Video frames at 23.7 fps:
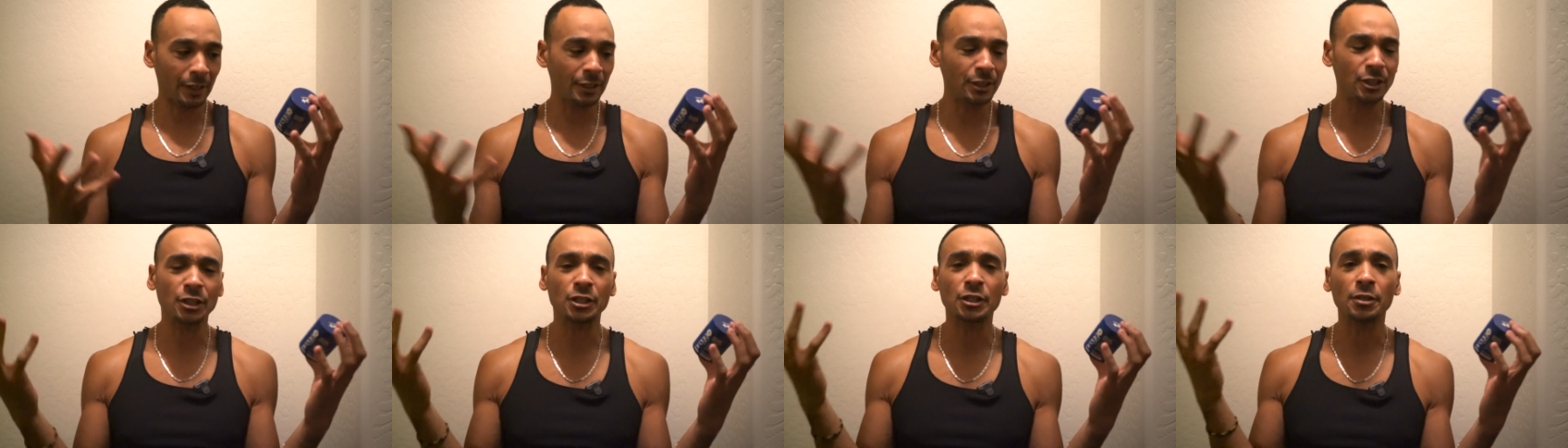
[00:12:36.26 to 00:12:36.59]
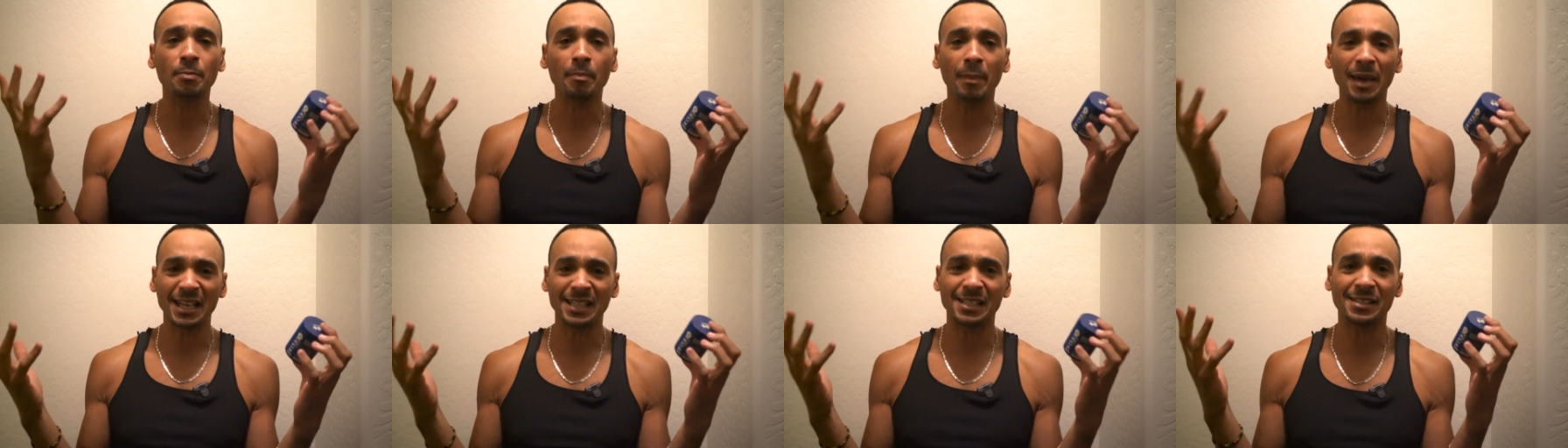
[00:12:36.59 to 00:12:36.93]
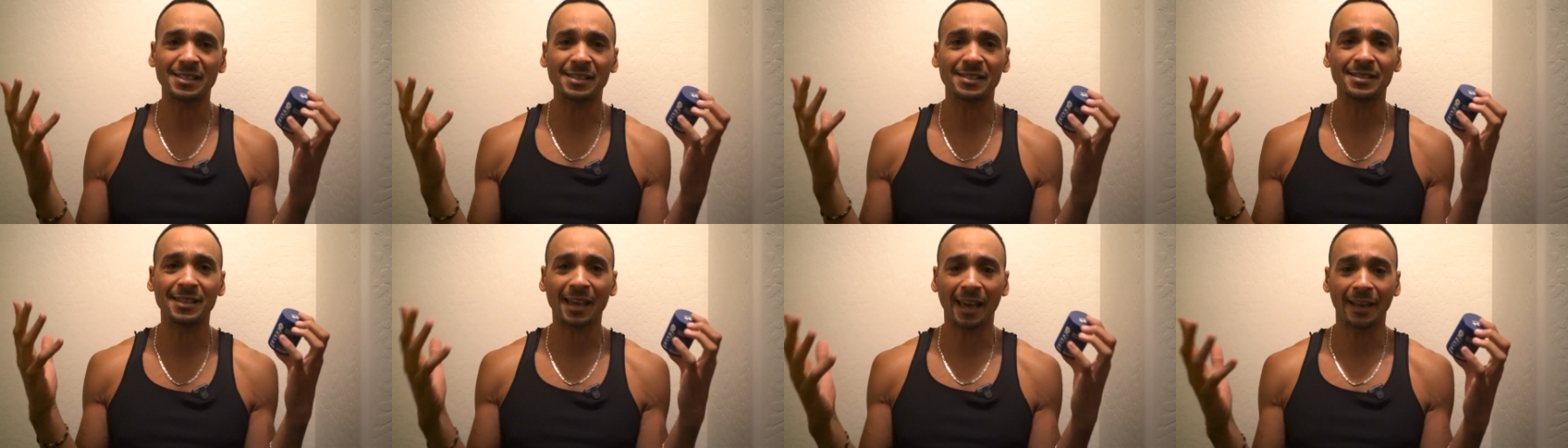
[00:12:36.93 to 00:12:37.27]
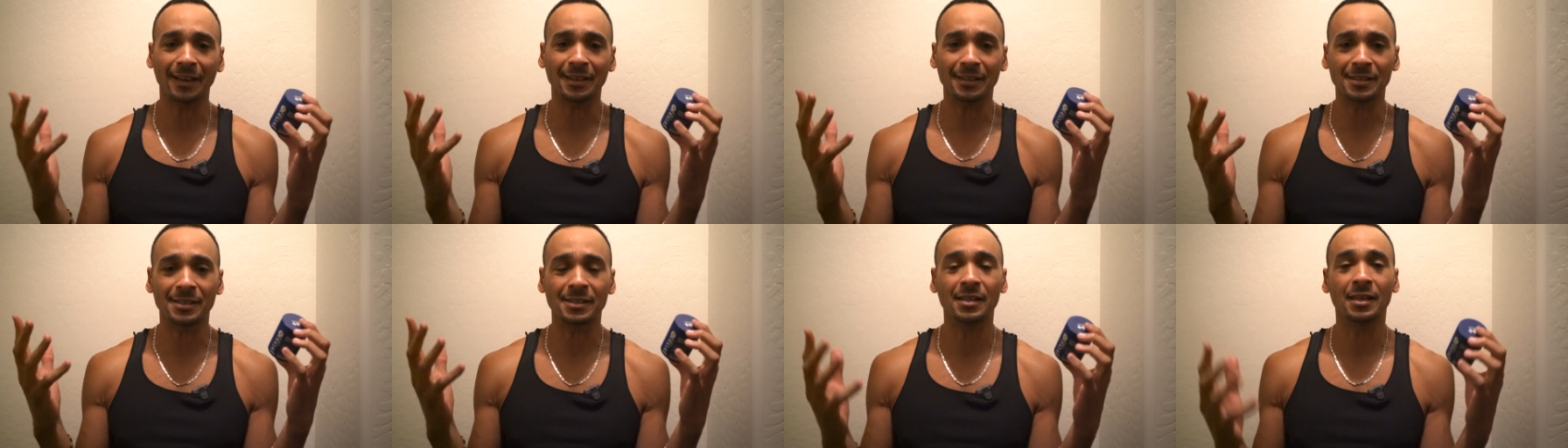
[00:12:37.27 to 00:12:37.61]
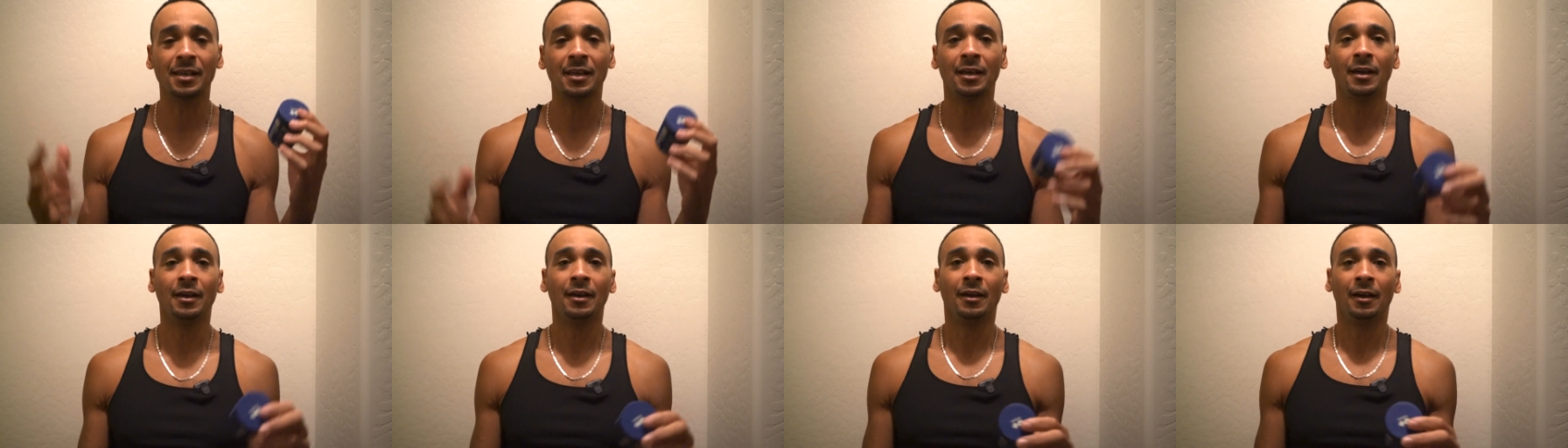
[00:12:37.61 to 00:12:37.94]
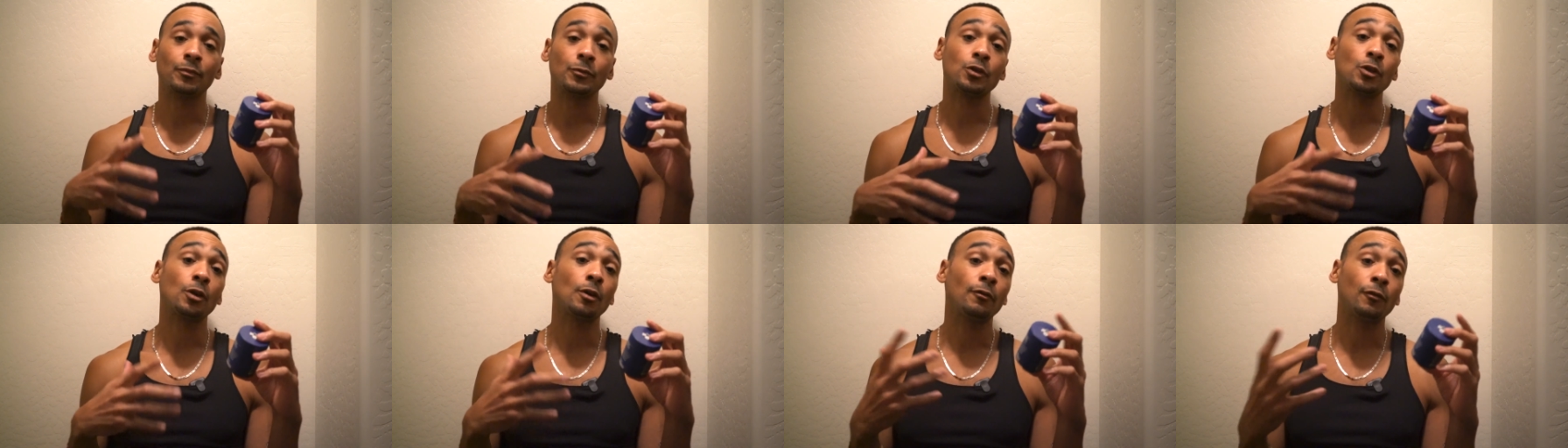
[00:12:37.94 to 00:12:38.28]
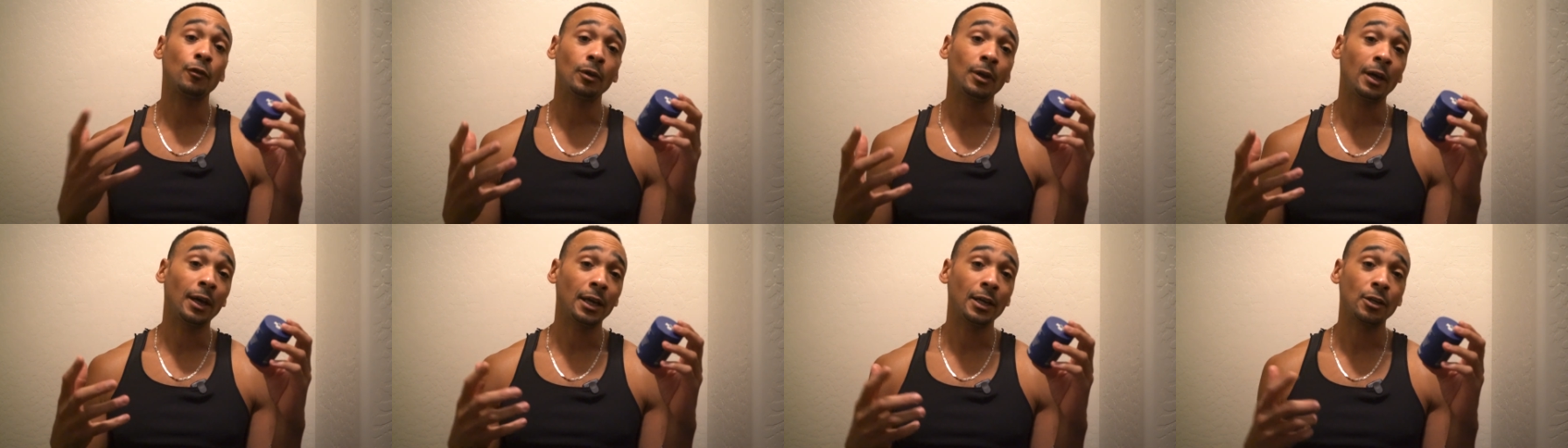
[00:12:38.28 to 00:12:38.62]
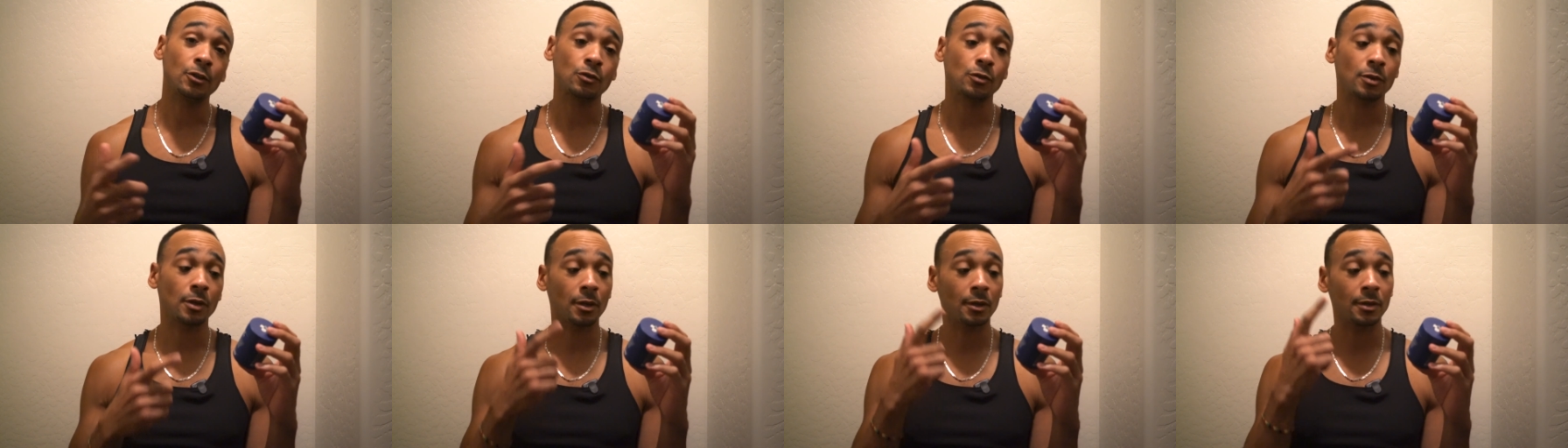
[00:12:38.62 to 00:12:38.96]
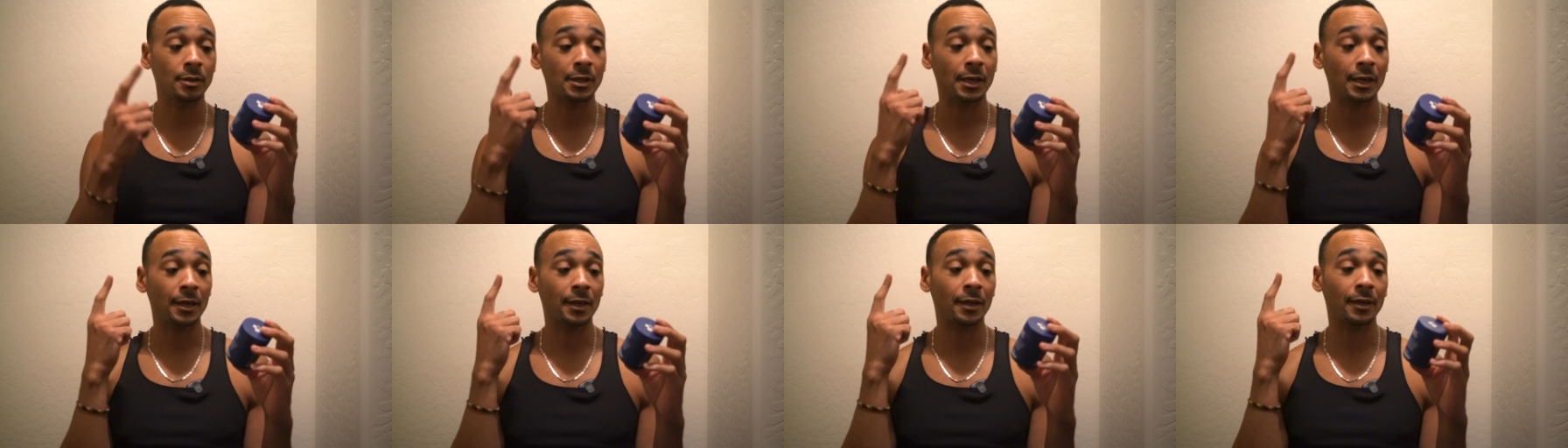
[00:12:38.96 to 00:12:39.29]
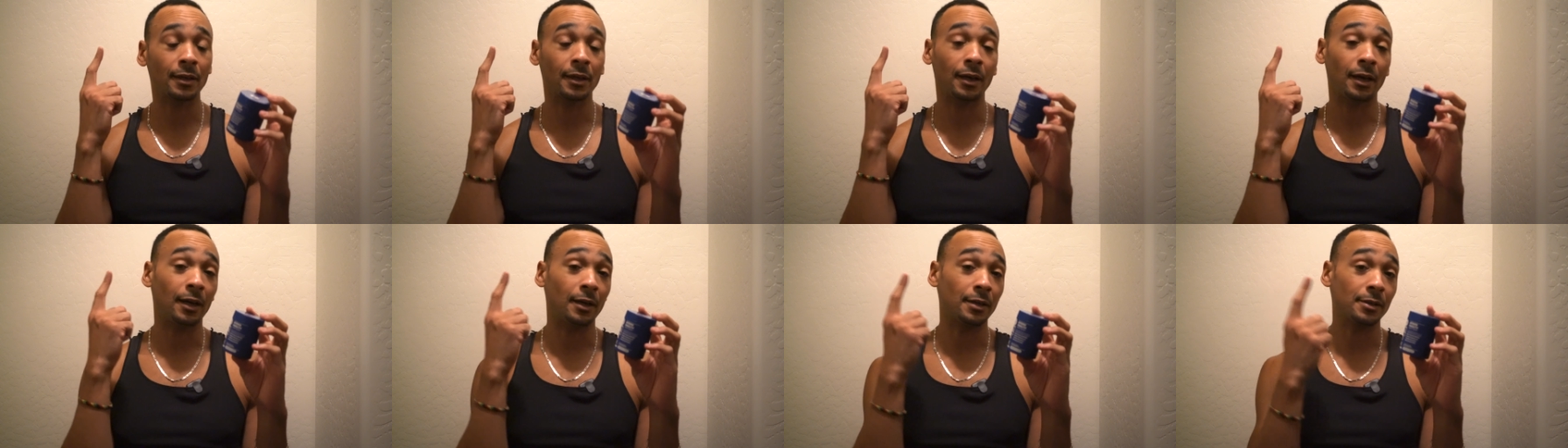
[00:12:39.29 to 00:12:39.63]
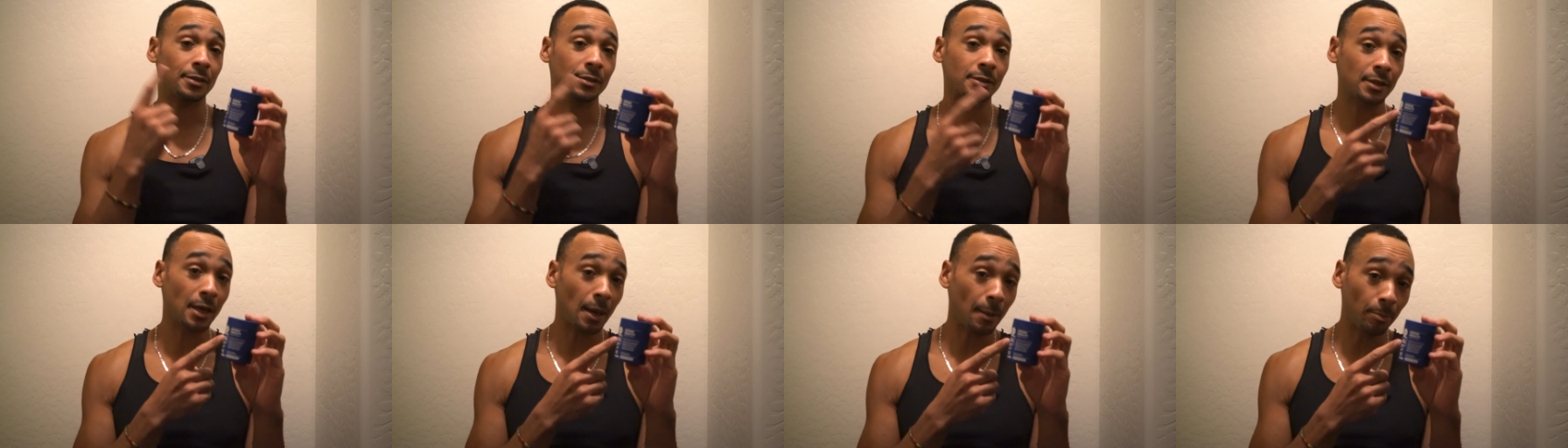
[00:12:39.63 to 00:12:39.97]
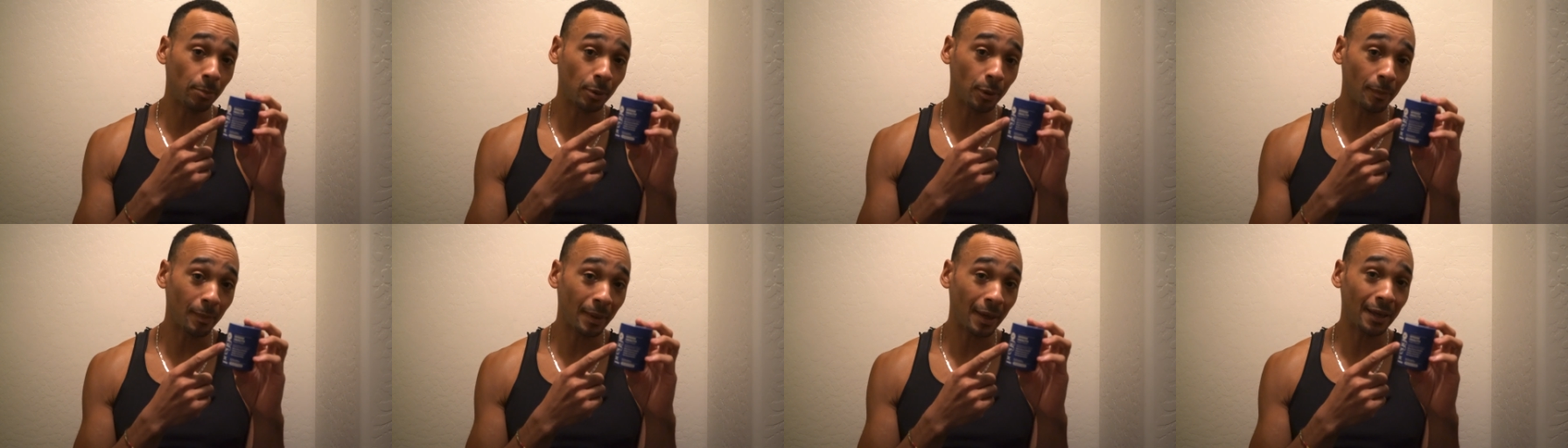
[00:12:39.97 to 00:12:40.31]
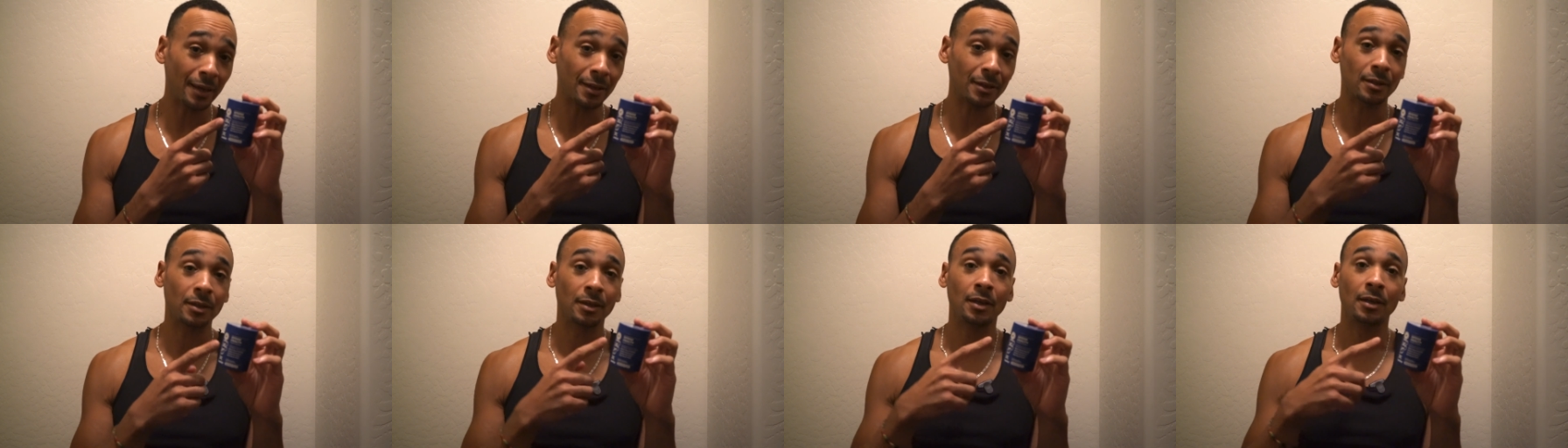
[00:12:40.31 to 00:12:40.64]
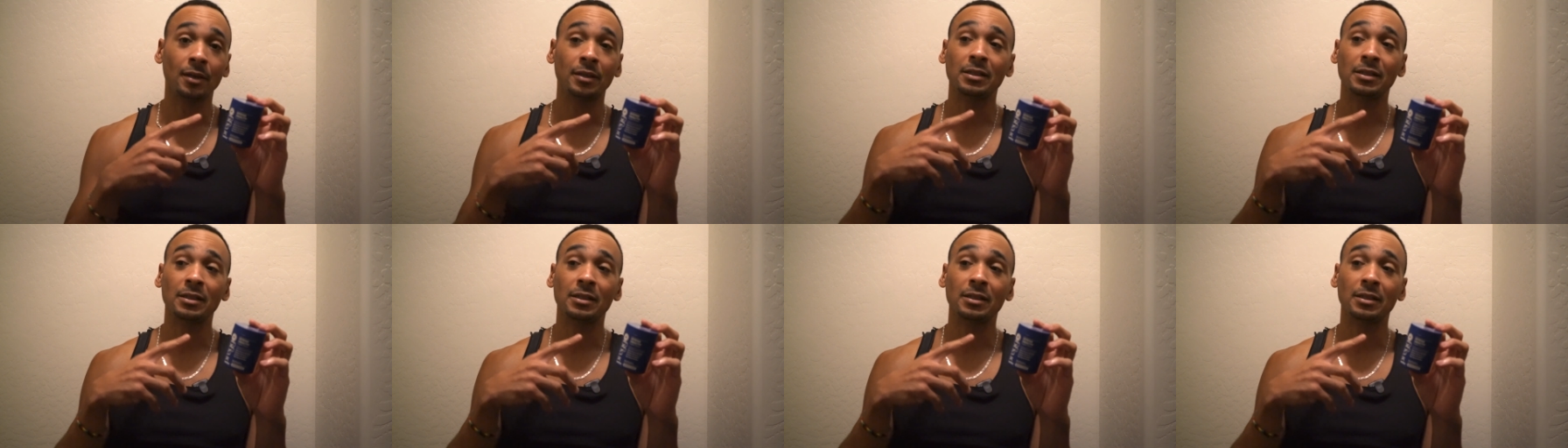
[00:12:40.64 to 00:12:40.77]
It just makes sense. So if you're not interested in taking a supplement